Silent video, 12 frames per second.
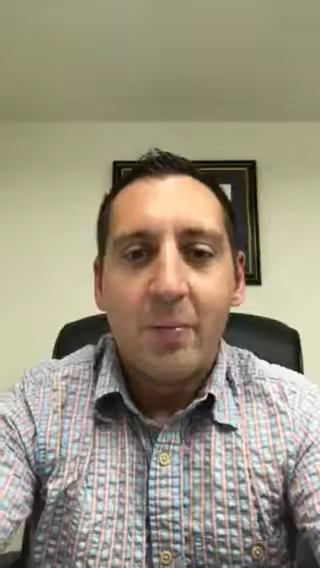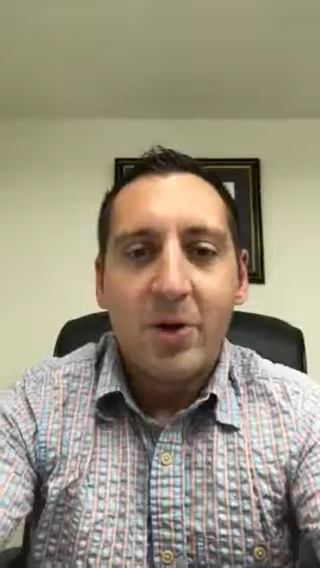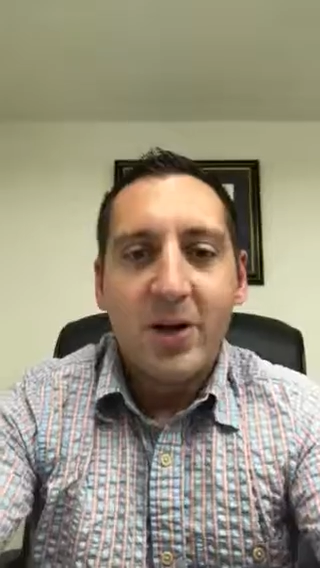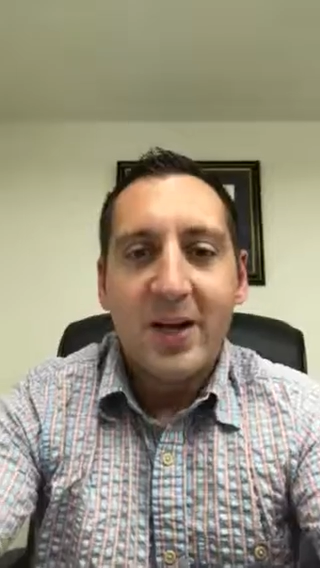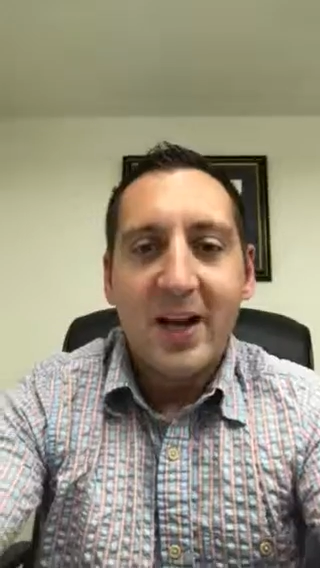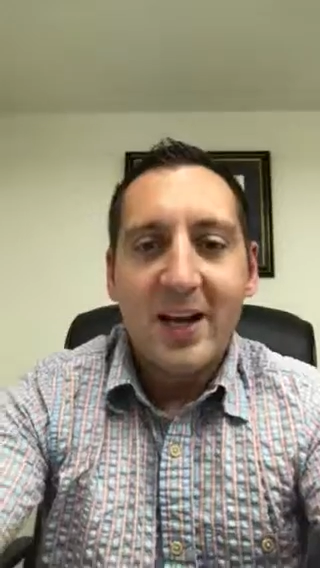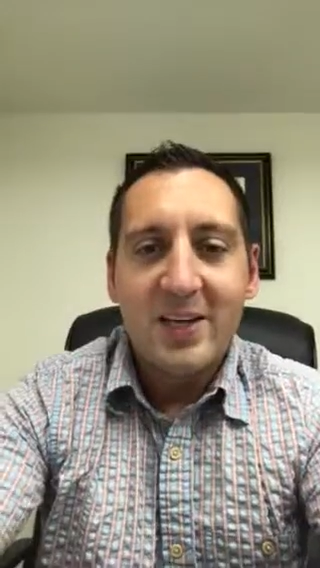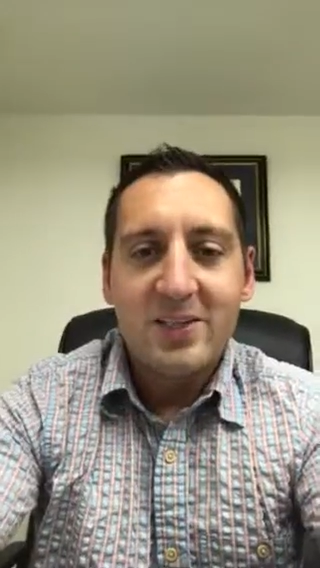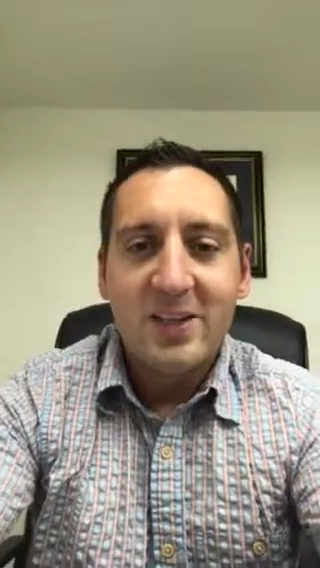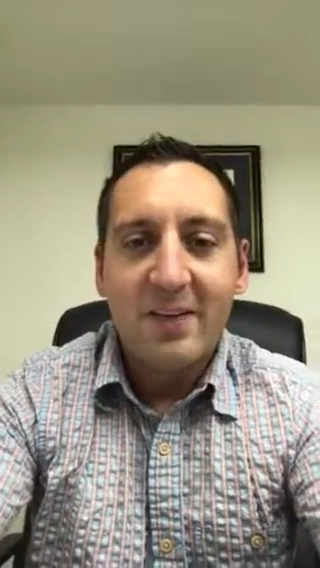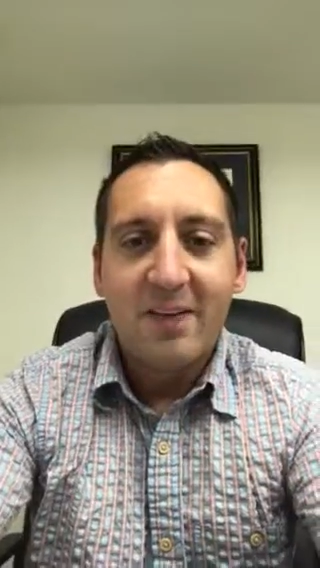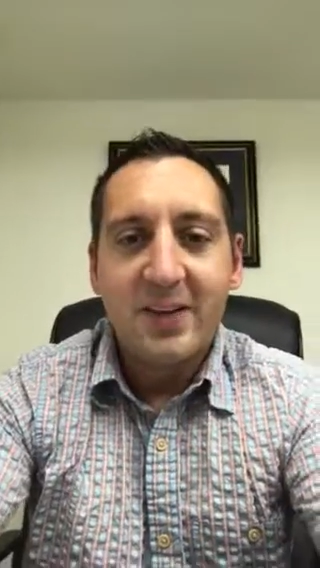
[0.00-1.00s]
Morning,
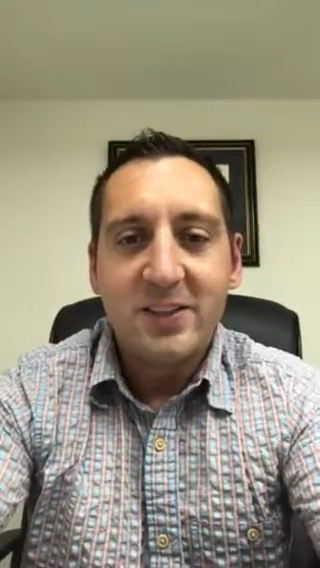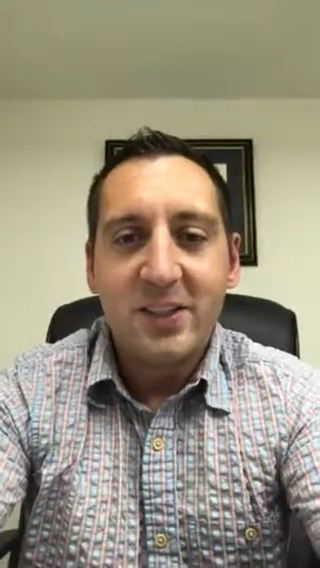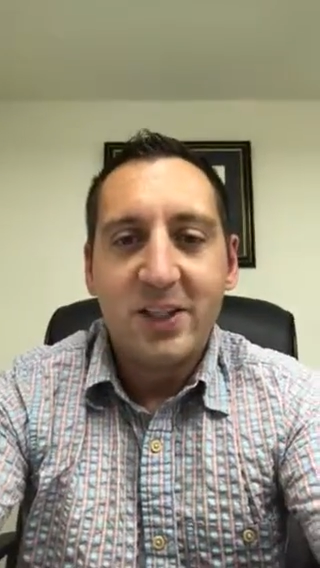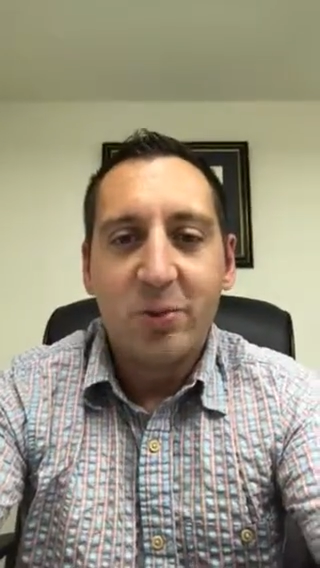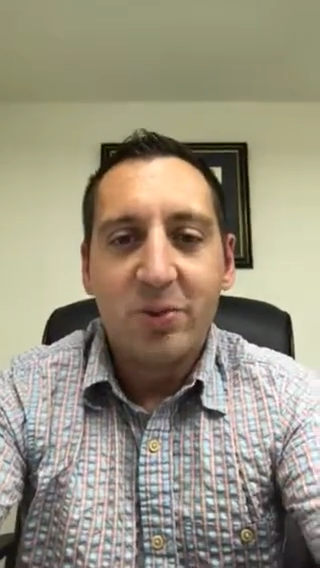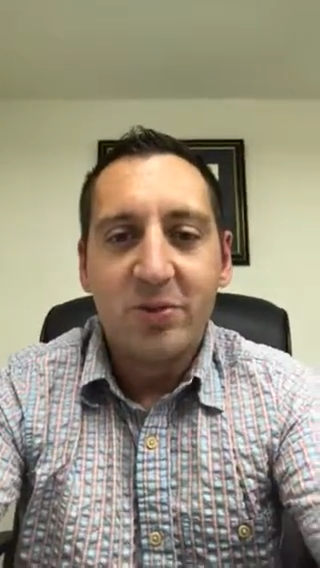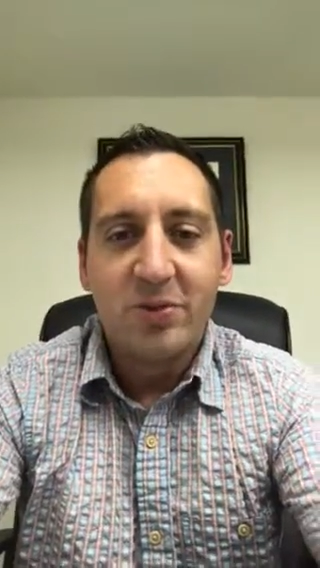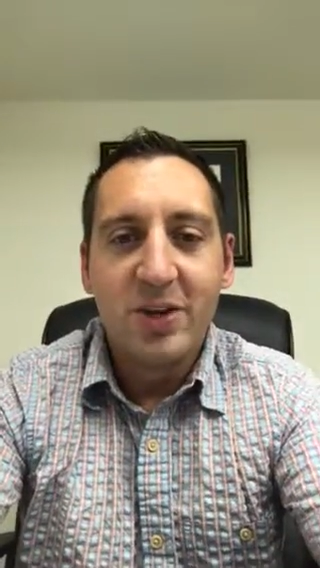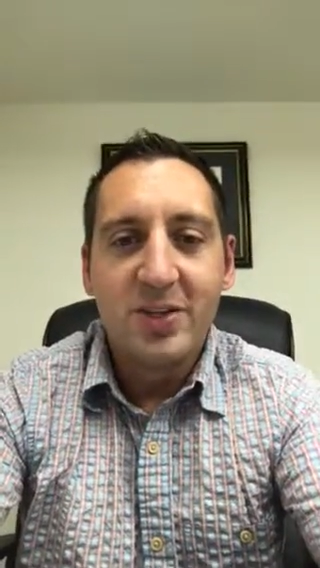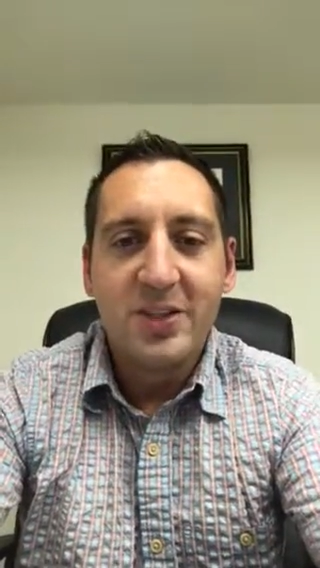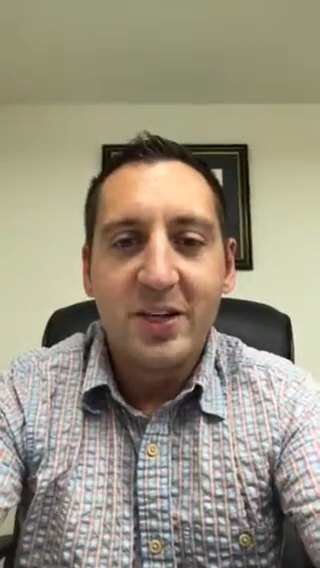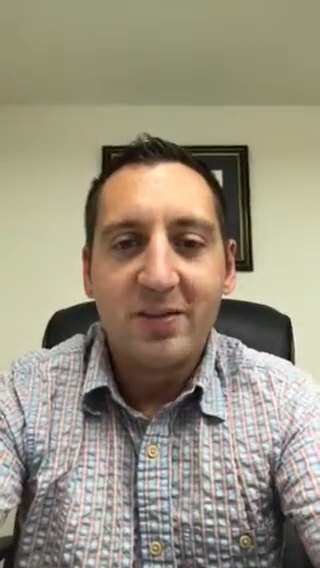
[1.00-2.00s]
guys. Dave Heisen here with the
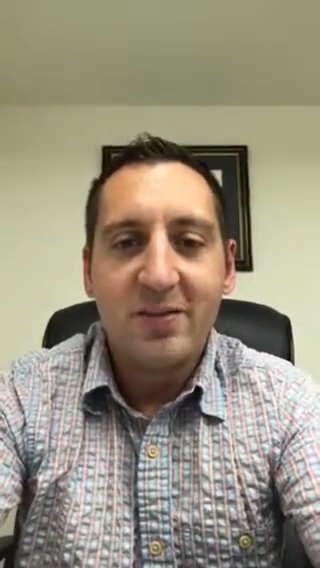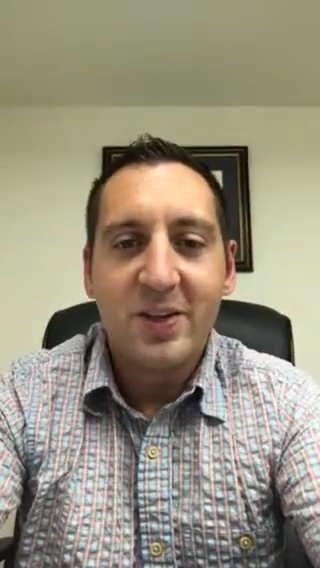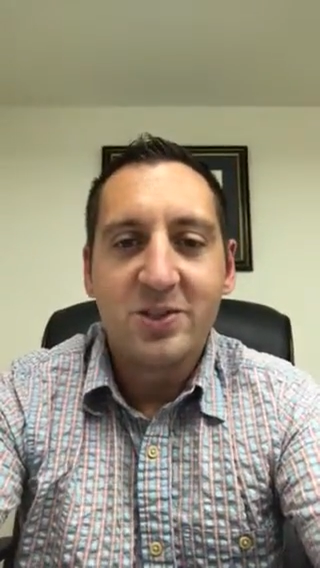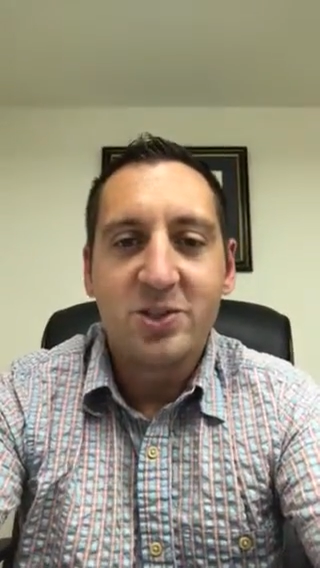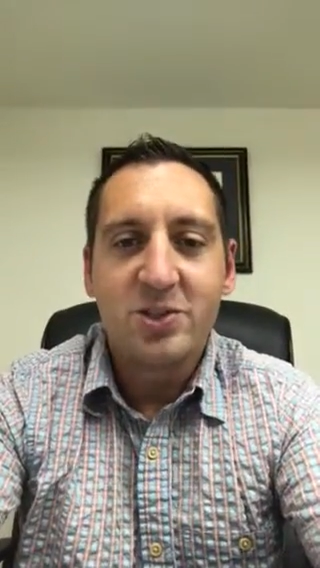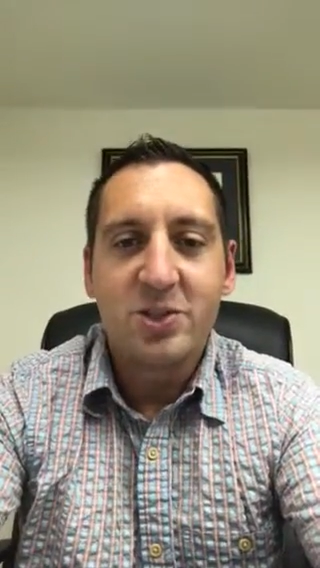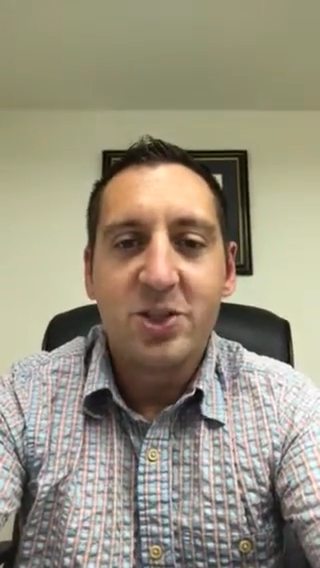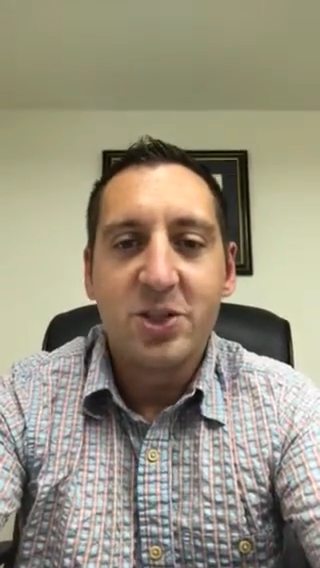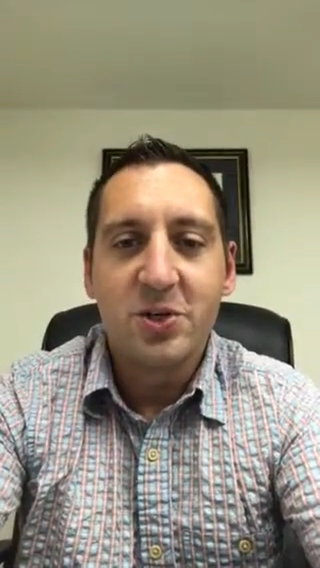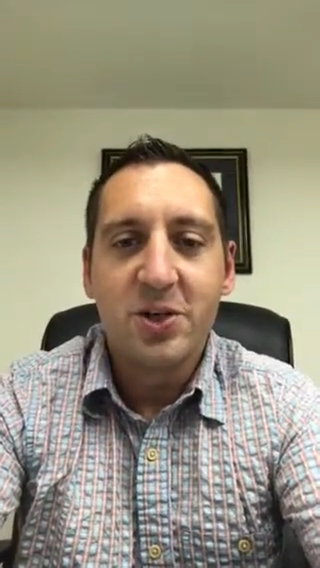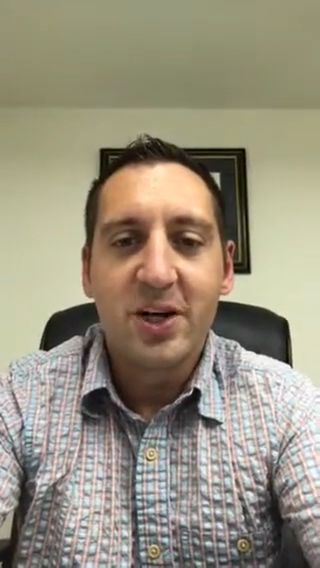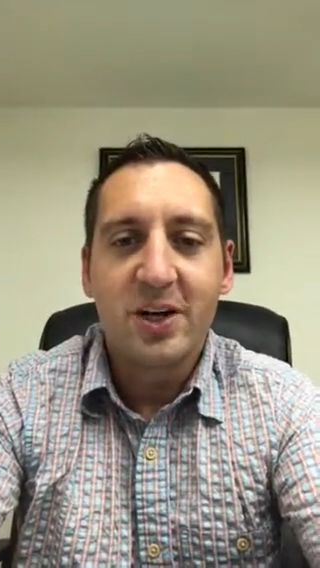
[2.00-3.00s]
Real Estate Investors of
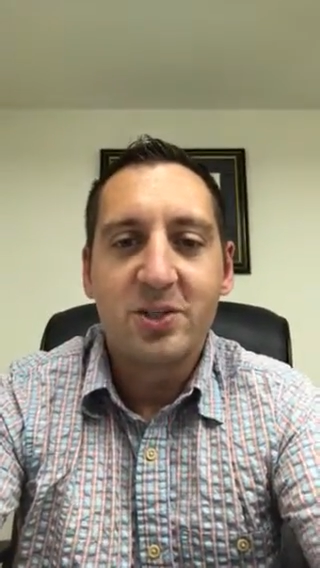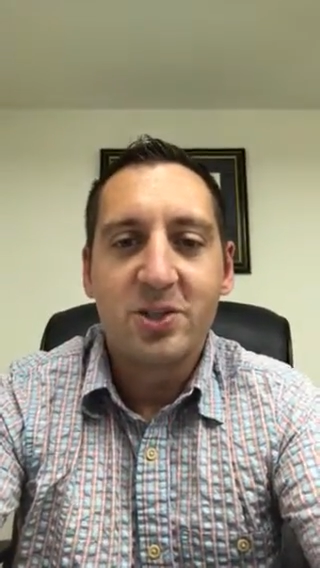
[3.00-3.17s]
York.